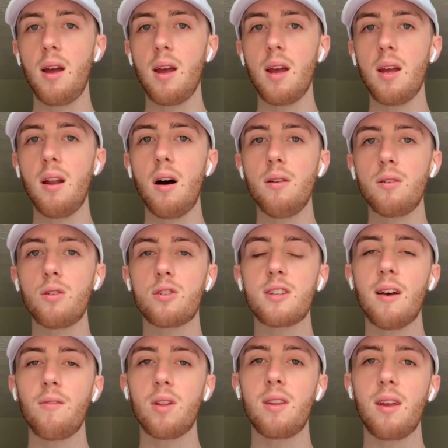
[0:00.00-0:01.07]
in under
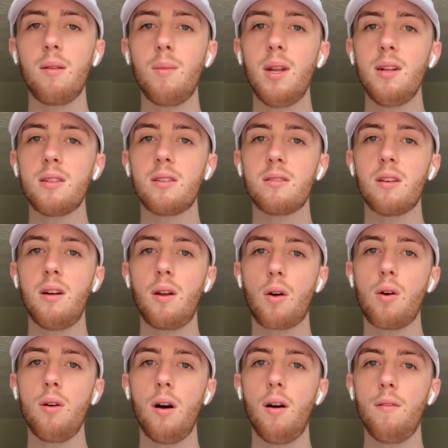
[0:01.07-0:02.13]
17 minutes is
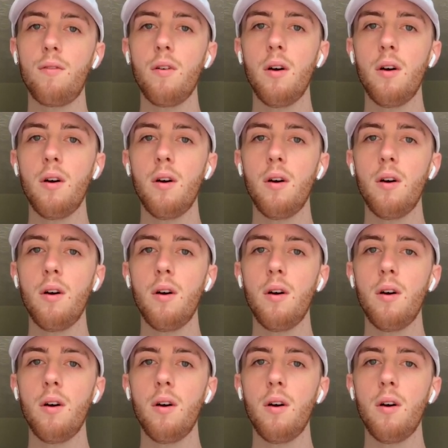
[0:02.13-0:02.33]
unheard of.